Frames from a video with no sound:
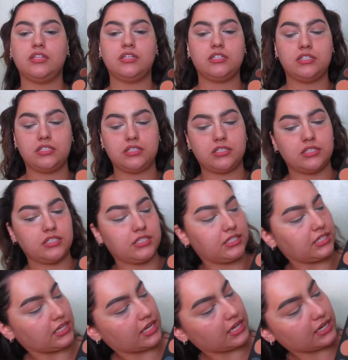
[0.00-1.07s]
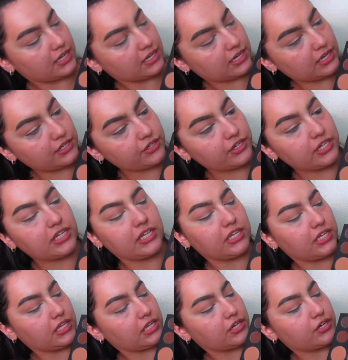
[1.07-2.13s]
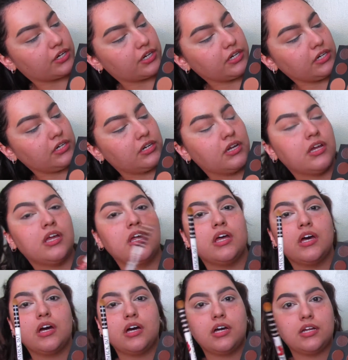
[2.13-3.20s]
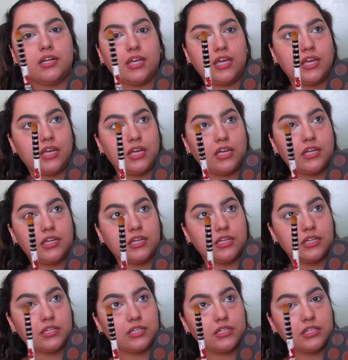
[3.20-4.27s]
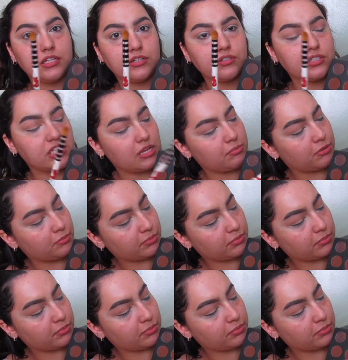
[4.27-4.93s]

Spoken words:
this sienna color here on a little taper